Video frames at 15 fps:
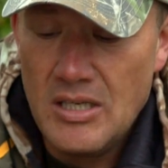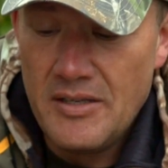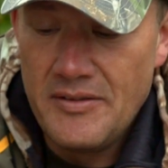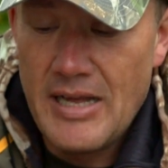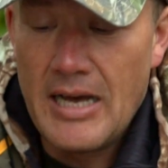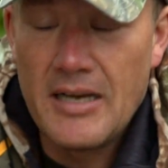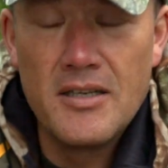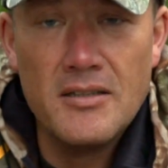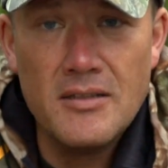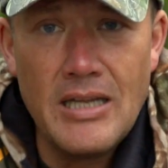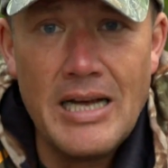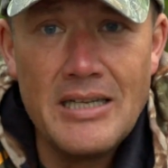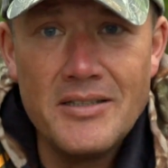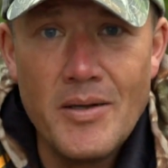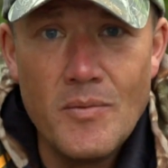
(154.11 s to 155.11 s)
That can
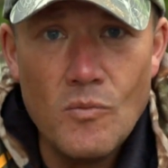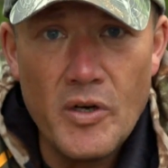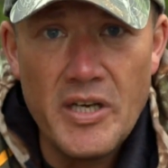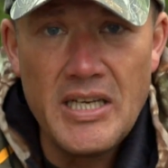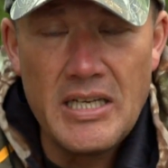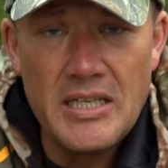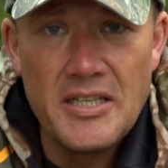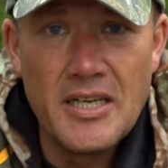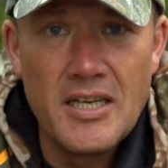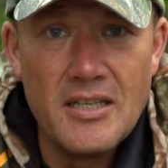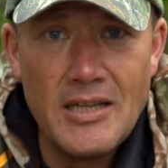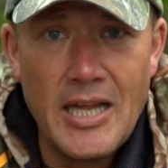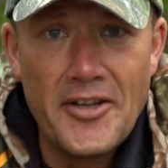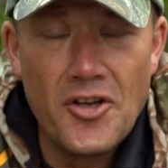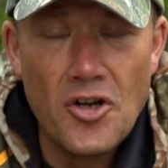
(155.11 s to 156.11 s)
land in weed, it can
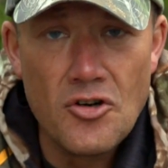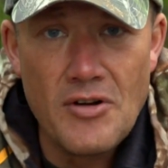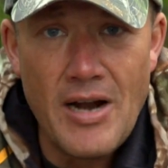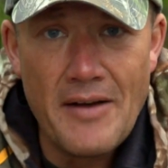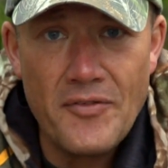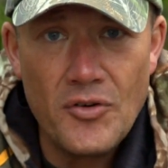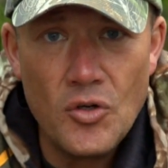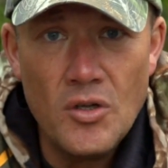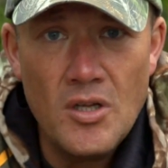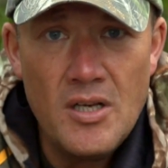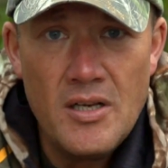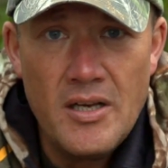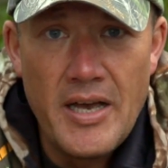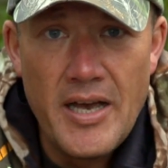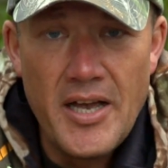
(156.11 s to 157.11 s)
land on gravel,
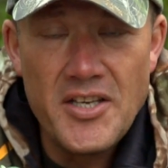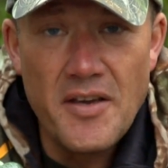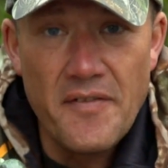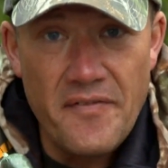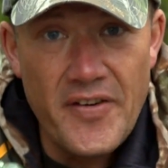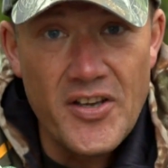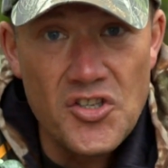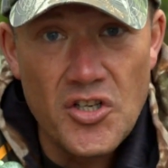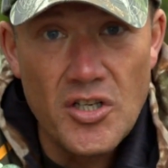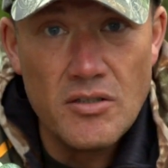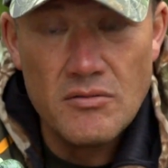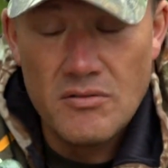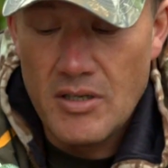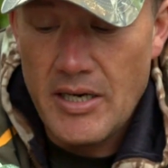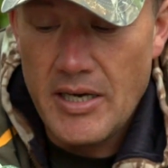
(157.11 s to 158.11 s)
and you're fishing,
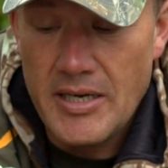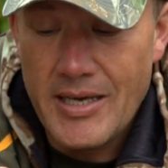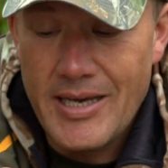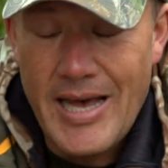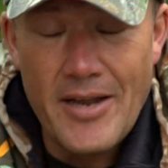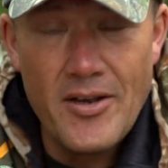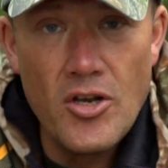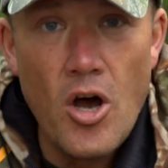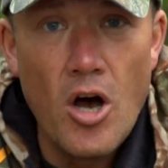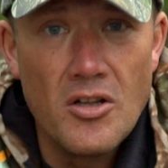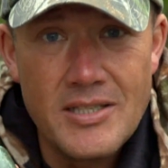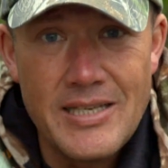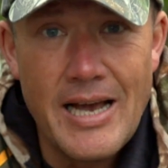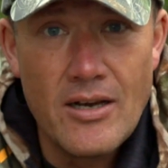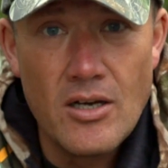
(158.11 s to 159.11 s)
and it cannot
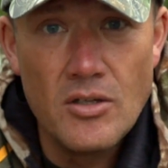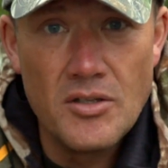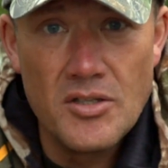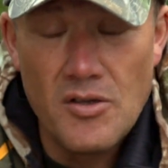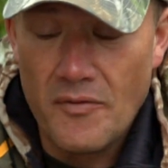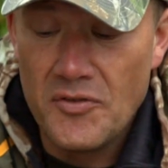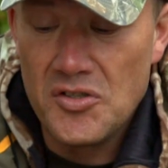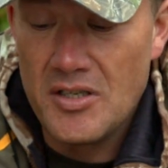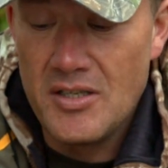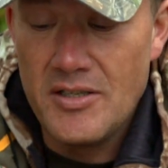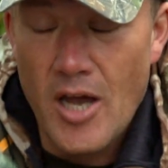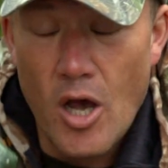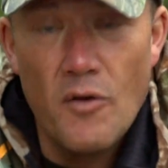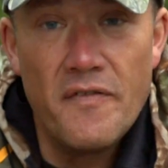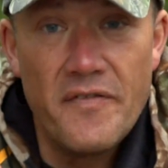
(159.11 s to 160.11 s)
tangle. There's obviously
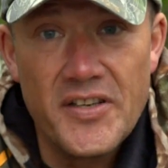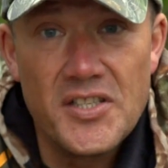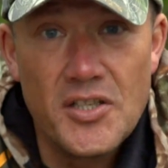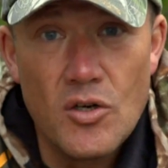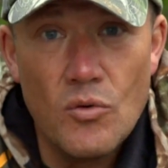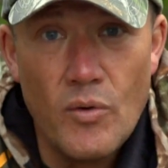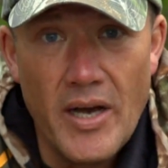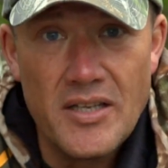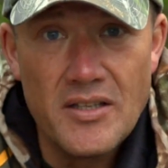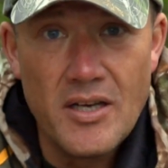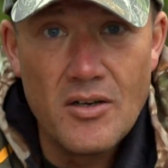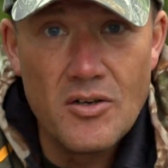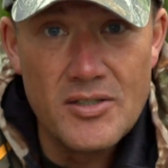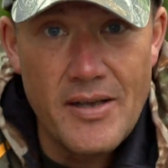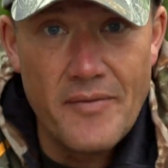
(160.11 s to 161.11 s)
no physical way that,
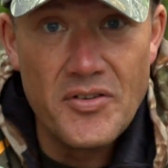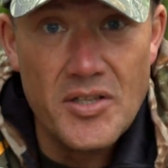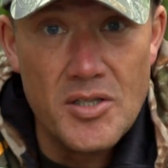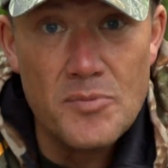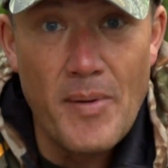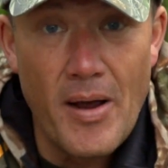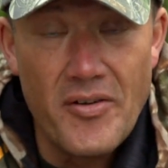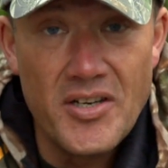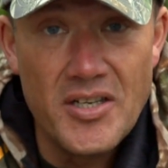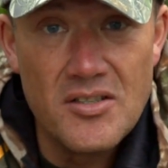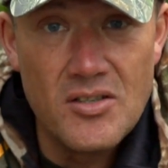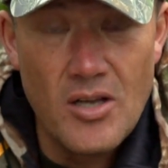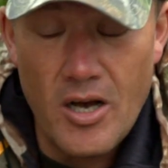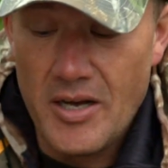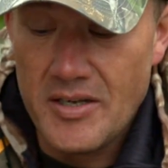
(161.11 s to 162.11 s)
because everything's buried
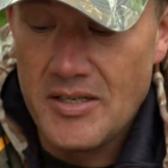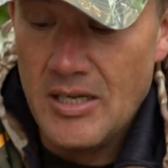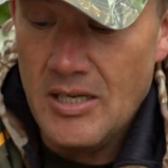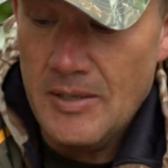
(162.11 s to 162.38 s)
inside.